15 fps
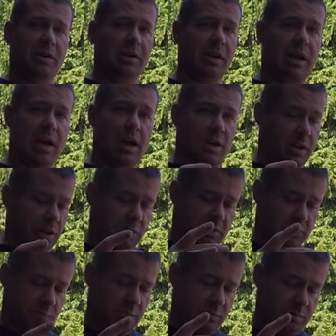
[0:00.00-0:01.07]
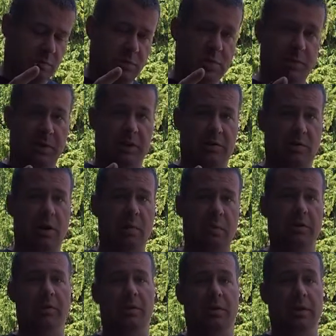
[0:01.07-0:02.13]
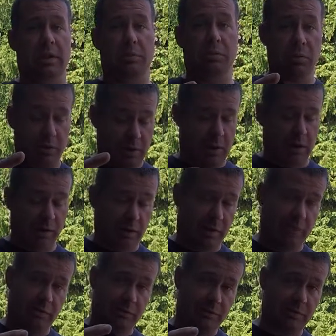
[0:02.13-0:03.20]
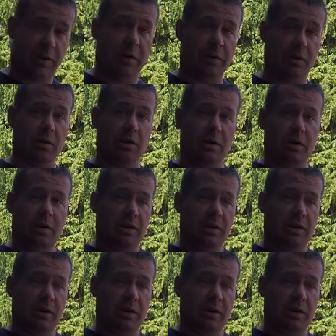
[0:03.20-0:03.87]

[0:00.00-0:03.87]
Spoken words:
They had a spectrometer that they put on the fender